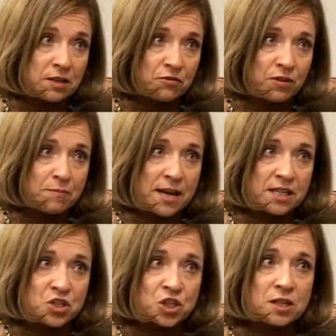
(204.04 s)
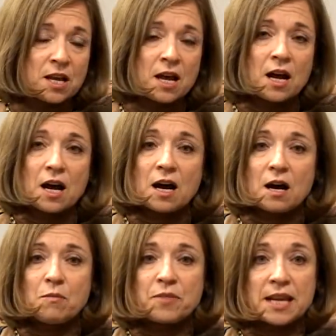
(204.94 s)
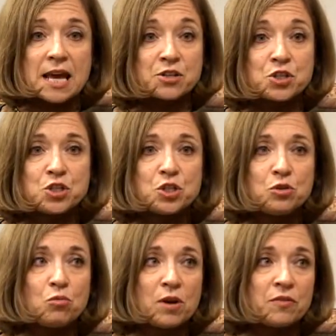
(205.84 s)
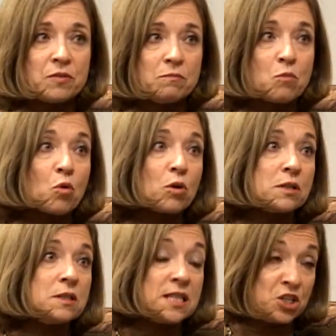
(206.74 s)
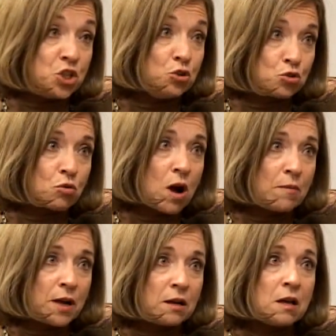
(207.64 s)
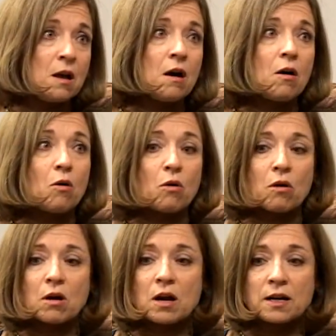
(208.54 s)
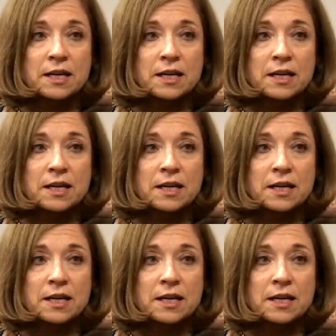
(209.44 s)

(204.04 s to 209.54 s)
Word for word: inflammation um, that has to do with more tissue trauma or uh,